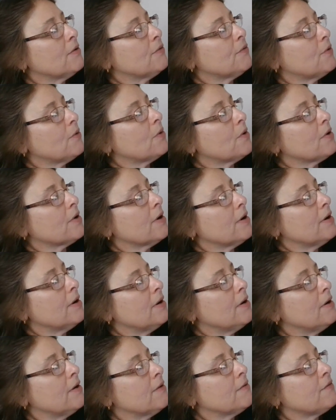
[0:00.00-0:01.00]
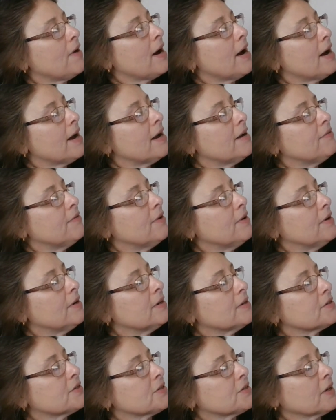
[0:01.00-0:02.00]
4, 5,
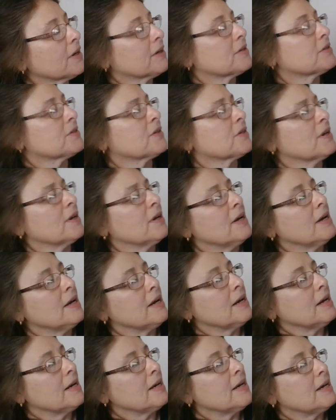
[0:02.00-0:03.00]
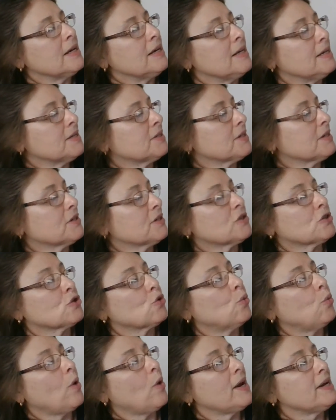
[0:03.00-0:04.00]
6. His is
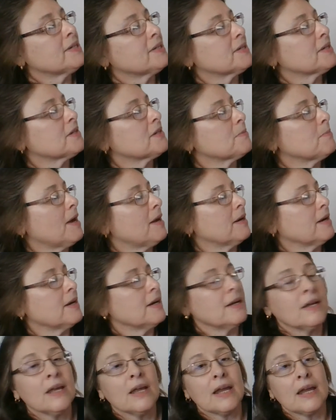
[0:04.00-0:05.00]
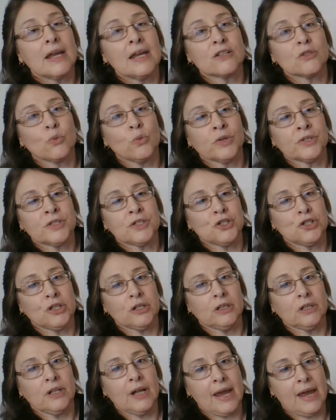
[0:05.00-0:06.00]
twice as many as what
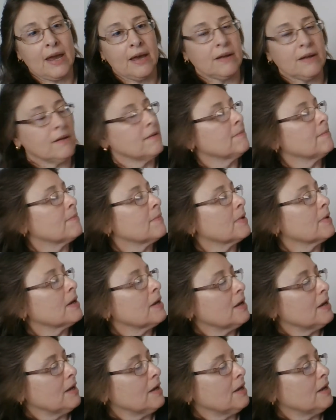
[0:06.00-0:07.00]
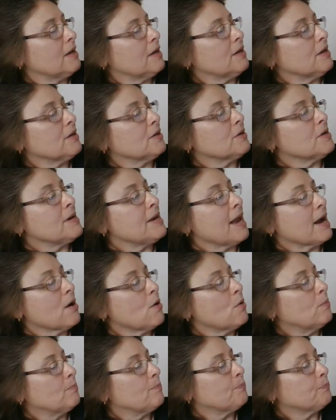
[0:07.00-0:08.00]
Jill had.
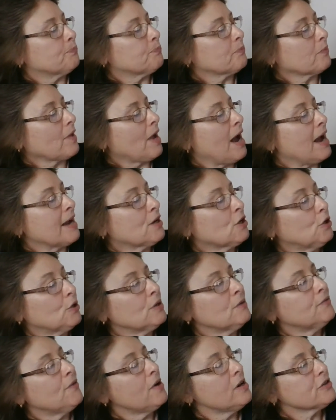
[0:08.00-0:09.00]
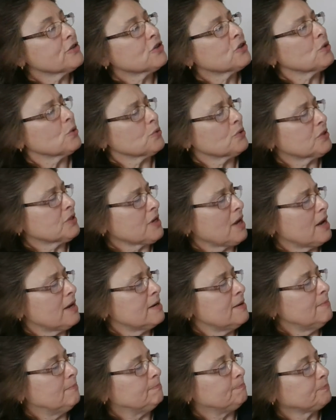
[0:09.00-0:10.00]
Now, I could have also
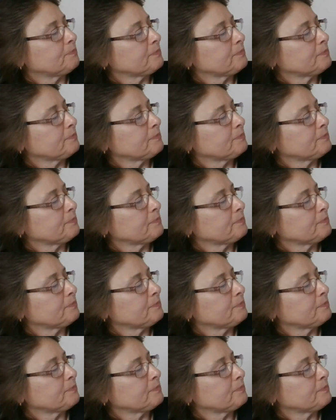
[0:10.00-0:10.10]
said